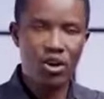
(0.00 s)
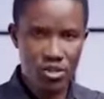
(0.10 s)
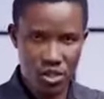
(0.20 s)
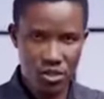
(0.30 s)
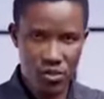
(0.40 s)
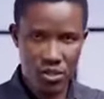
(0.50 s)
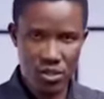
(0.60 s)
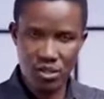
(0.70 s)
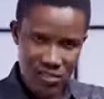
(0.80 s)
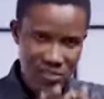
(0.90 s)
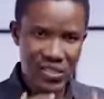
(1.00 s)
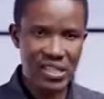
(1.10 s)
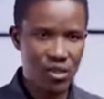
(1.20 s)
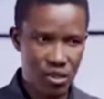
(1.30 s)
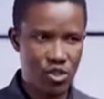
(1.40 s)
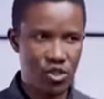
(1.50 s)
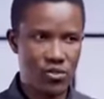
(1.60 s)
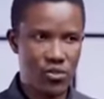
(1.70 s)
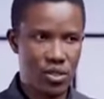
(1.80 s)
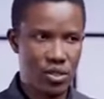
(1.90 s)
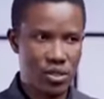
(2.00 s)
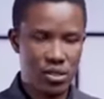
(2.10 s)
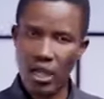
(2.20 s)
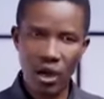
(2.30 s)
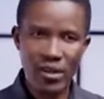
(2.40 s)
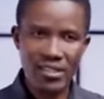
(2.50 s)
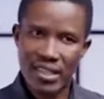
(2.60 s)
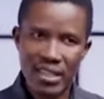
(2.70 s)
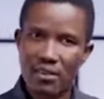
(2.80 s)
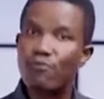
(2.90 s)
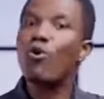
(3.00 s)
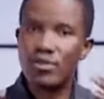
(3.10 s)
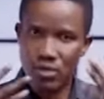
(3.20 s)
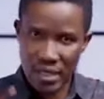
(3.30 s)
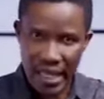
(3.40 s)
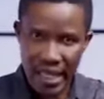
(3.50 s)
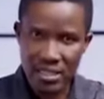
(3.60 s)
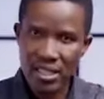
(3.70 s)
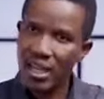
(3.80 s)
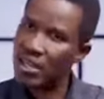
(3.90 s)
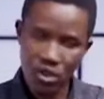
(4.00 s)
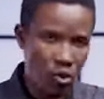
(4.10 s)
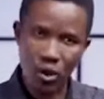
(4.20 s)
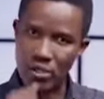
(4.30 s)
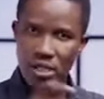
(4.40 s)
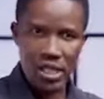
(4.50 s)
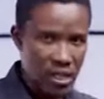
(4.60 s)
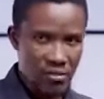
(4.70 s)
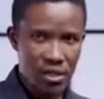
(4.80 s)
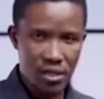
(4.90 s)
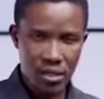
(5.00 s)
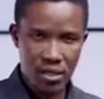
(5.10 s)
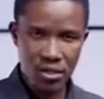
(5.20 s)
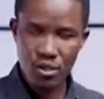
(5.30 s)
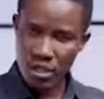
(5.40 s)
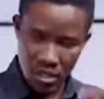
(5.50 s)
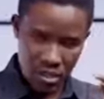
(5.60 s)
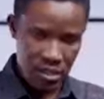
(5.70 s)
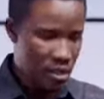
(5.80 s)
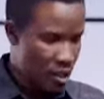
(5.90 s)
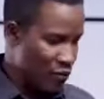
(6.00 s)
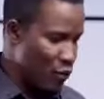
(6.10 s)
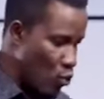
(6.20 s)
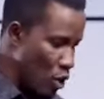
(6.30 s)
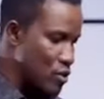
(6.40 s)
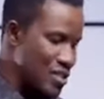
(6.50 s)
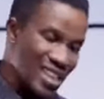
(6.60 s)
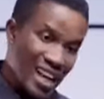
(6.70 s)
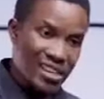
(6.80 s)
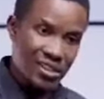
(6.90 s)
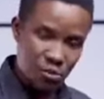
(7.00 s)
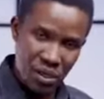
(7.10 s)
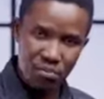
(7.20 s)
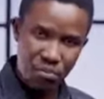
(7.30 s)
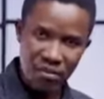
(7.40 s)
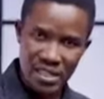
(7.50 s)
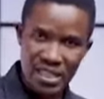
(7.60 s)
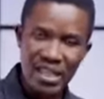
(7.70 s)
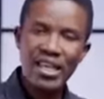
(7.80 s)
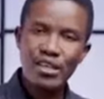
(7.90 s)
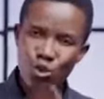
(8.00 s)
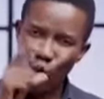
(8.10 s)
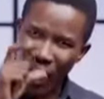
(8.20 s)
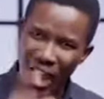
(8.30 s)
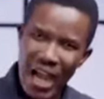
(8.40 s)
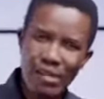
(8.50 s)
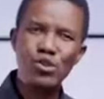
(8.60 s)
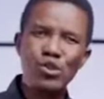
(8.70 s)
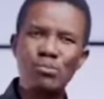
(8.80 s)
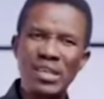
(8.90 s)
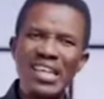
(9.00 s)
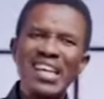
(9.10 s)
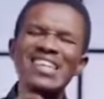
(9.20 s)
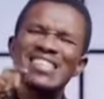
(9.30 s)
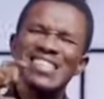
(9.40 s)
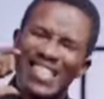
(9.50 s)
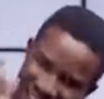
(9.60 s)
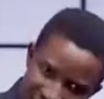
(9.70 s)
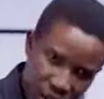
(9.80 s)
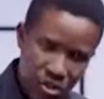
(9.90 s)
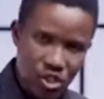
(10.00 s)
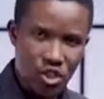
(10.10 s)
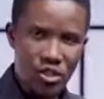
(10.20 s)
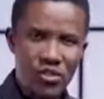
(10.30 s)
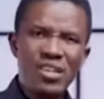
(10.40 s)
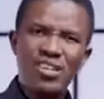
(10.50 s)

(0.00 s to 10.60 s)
conscious, not seed conscious. They're always thinking of what to get and not what to give. If you want to slay the spirit of poverty, you have to be seed conscious,